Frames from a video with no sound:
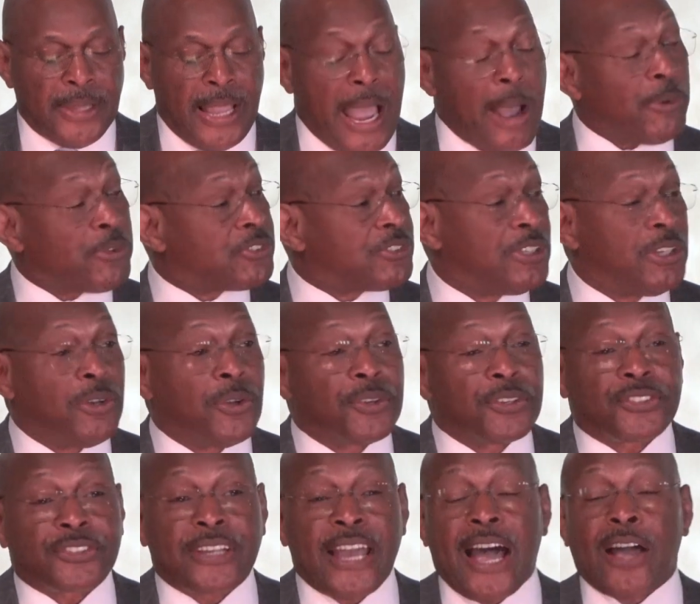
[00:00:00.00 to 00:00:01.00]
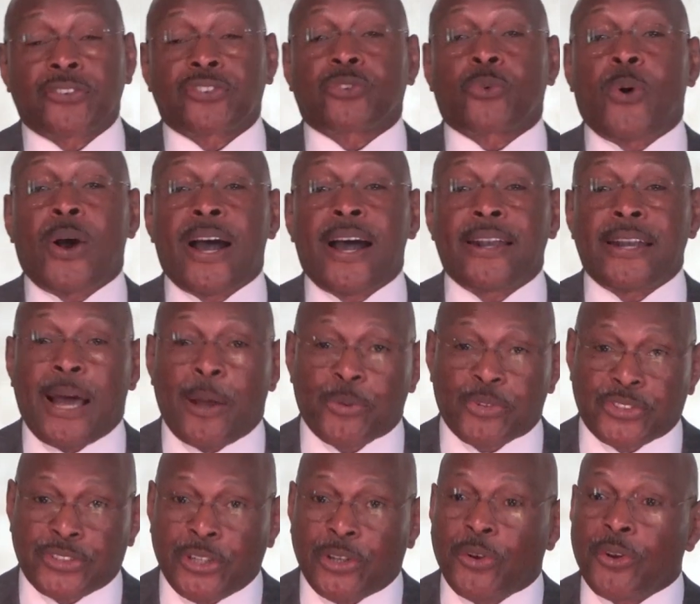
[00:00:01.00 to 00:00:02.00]
I was still on the scout squad. I
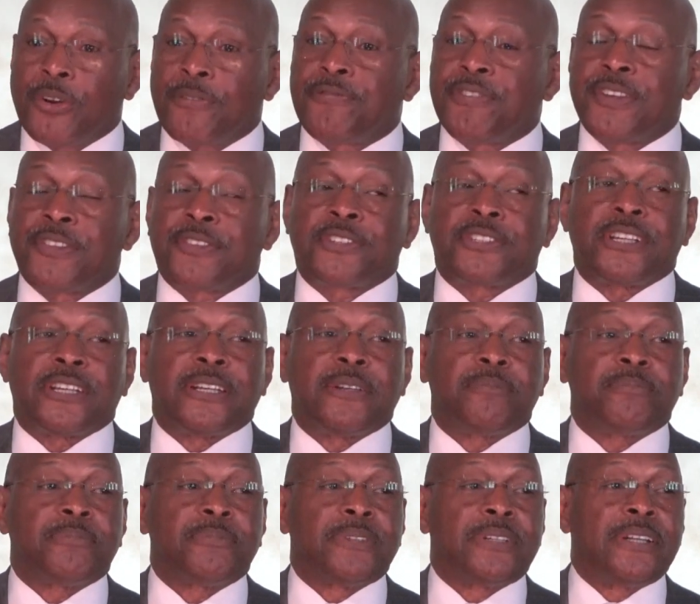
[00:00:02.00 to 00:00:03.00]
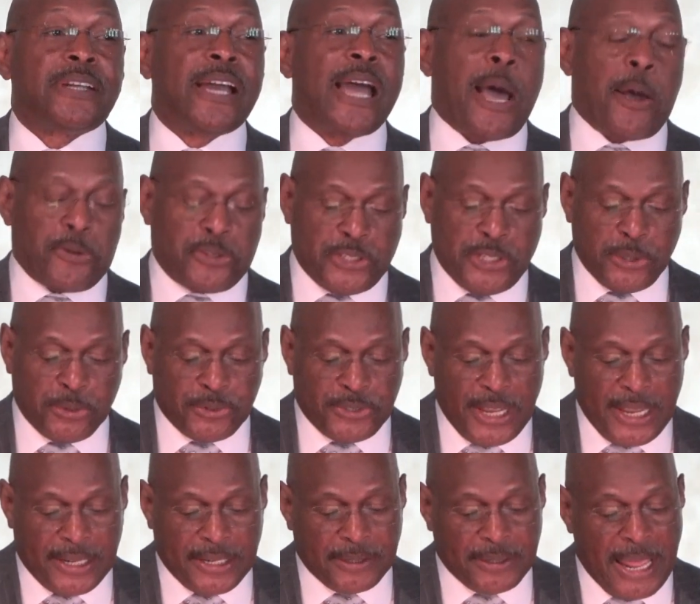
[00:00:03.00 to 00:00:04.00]
was still on the 15. I was still
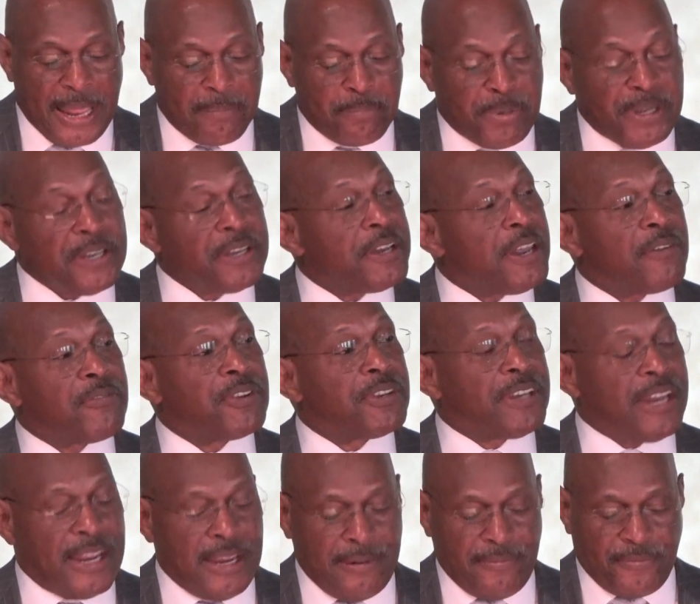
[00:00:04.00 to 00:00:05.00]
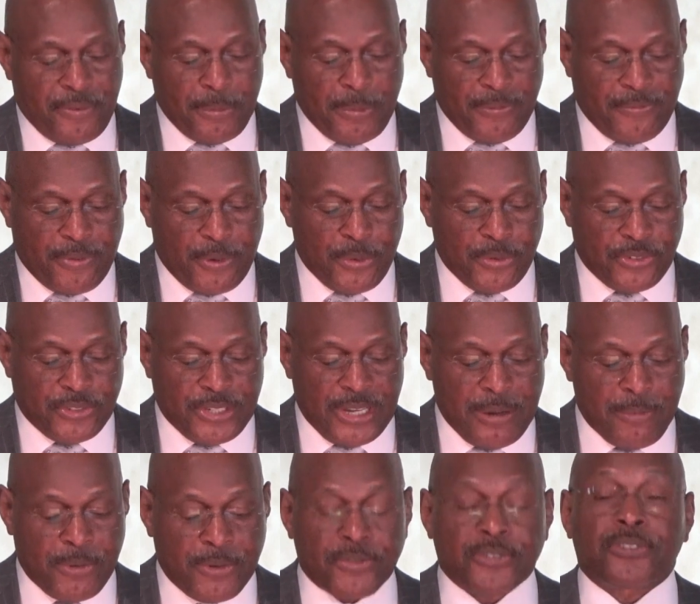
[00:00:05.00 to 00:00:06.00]
taking that beating every day from the first
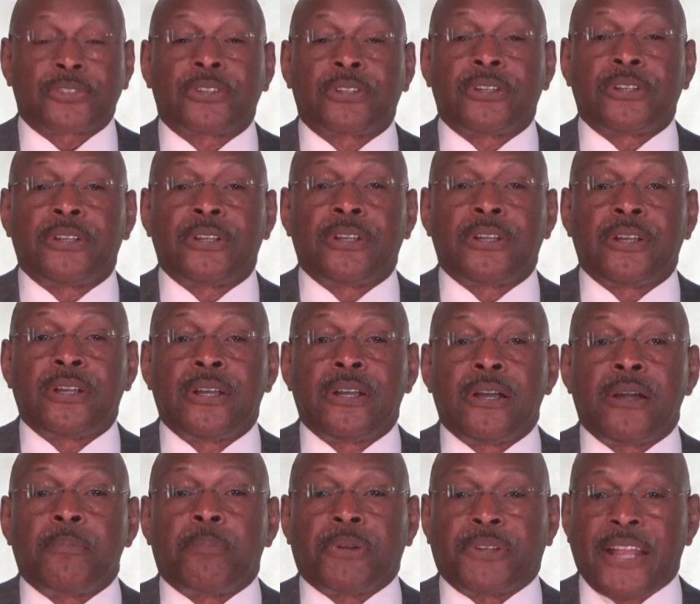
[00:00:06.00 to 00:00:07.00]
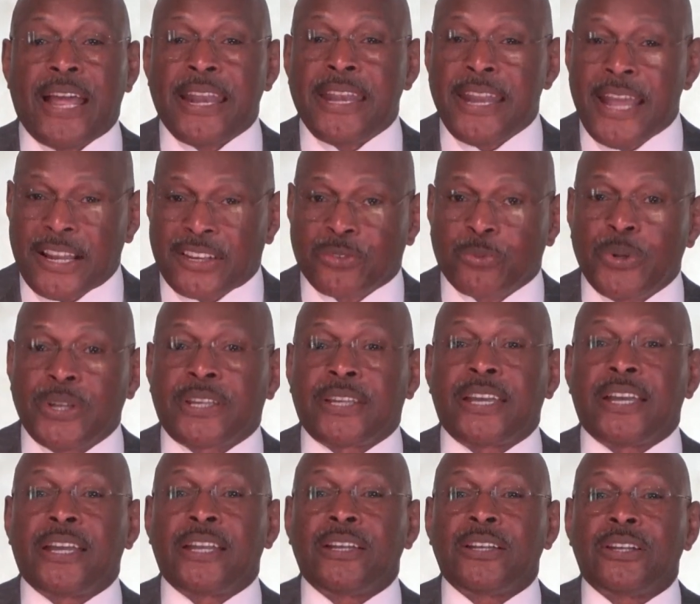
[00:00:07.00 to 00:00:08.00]
teamers. But that next
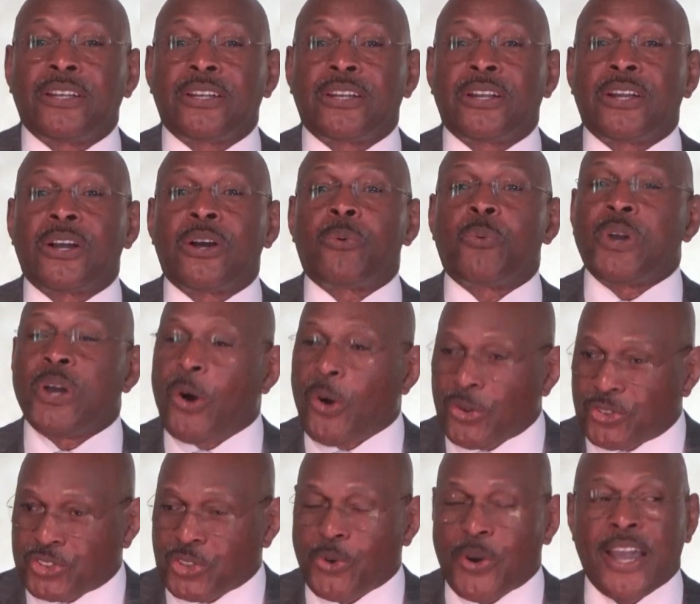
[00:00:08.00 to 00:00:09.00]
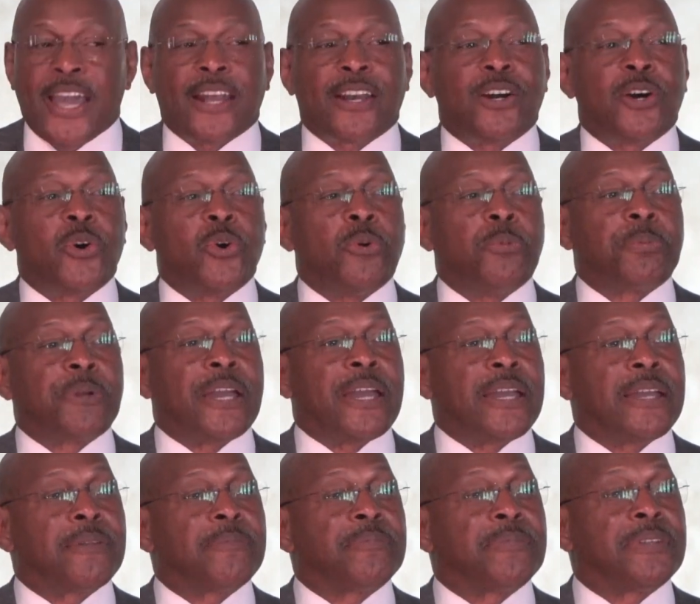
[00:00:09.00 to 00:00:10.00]
weekend, we also had a home
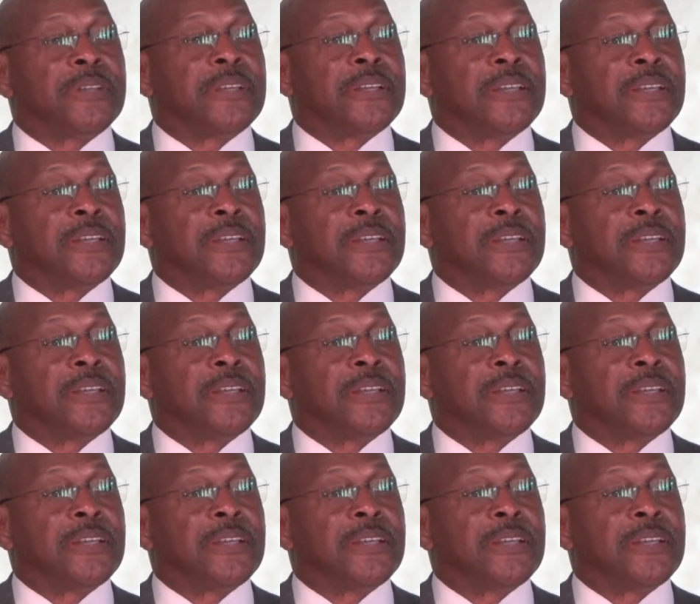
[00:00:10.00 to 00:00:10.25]
game.